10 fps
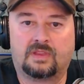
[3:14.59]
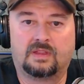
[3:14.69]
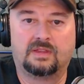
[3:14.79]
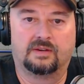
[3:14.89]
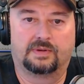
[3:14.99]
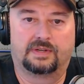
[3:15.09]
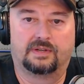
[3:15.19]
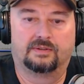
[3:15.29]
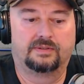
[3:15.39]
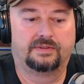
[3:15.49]
There we
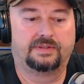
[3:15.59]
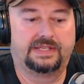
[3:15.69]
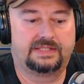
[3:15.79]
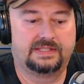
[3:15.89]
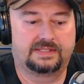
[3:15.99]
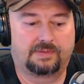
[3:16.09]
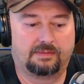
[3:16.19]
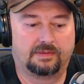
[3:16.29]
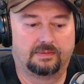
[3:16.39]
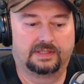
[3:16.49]
go. That is
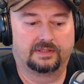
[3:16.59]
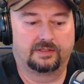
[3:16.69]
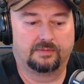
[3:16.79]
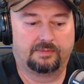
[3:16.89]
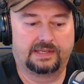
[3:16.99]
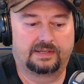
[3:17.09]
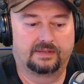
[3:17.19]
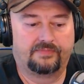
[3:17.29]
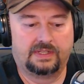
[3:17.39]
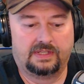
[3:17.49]
probably a little bit better.
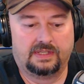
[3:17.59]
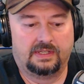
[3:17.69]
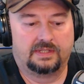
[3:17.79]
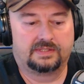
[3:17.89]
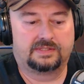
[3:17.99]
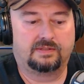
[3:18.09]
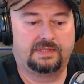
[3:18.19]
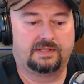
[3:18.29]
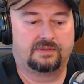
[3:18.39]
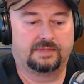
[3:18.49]
So let
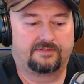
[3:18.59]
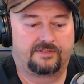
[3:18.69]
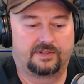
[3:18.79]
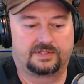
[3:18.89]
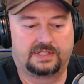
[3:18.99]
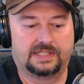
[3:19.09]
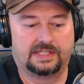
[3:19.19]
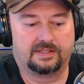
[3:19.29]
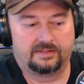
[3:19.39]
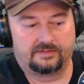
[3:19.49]
me go to my first,
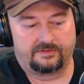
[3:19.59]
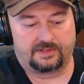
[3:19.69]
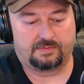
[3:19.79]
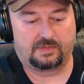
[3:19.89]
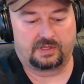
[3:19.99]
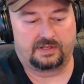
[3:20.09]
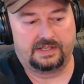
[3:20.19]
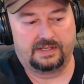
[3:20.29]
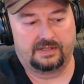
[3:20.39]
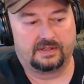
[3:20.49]
uh, first marker
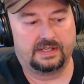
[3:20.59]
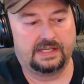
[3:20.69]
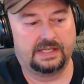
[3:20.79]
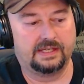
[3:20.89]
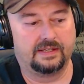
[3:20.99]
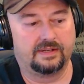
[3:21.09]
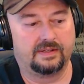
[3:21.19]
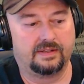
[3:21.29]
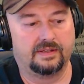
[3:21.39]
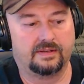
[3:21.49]
here. And
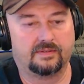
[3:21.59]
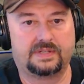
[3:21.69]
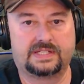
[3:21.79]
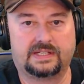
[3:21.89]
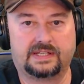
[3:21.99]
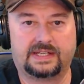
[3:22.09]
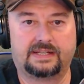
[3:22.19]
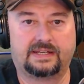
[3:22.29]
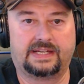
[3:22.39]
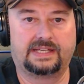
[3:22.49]
the reason that
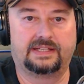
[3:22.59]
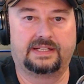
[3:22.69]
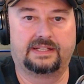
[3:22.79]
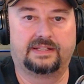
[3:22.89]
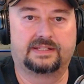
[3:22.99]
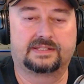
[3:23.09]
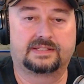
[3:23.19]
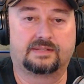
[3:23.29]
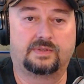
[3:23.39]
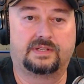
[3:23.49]
I highlighted this is
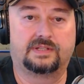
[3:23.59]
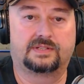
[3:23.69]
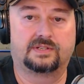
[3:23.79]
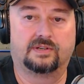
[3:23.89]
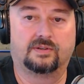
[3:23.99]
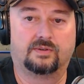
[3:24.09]
I wanted to show